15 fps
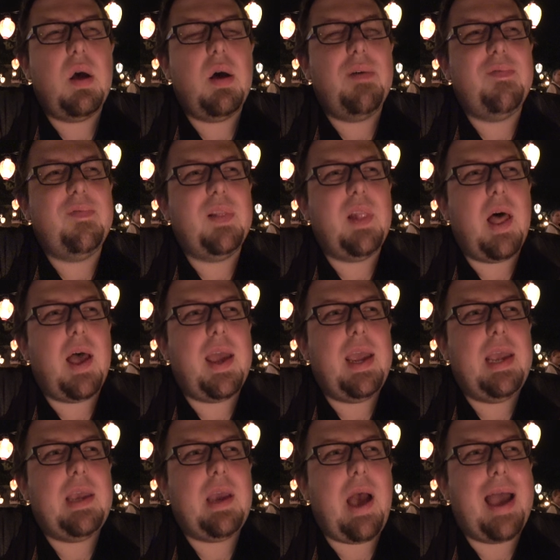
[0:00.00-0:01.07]

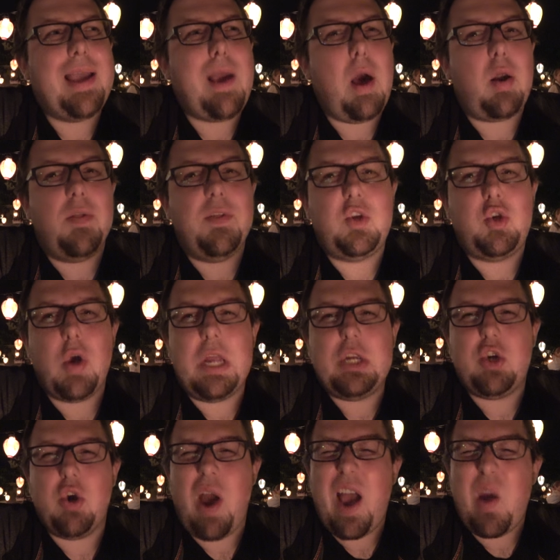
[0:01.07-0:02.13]
I got all the
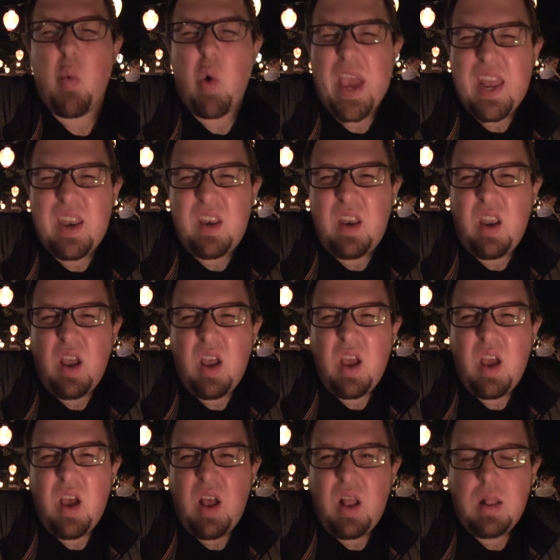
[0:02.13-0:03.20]
treasure, I win.
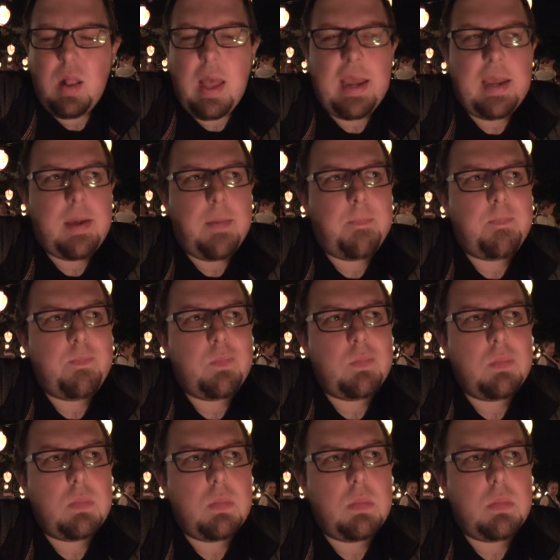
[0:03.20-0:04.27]
Like,
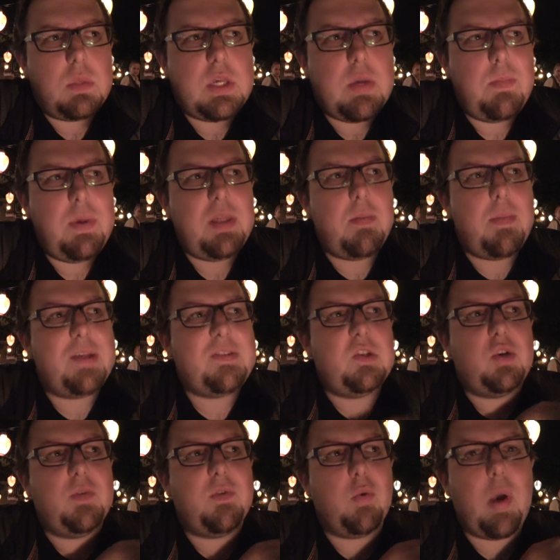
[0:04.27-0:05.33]
to me, the
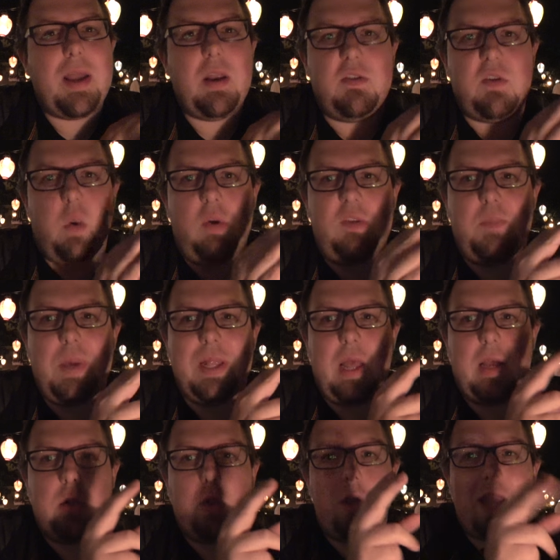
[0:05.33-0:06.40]
message of the ride has always been
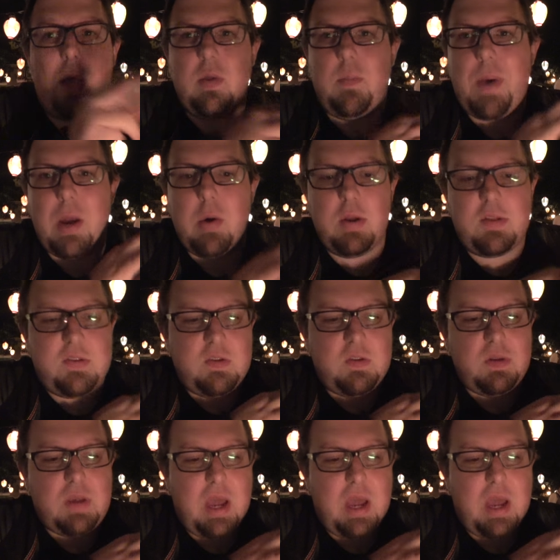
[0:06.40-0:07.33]
like, look how the pirates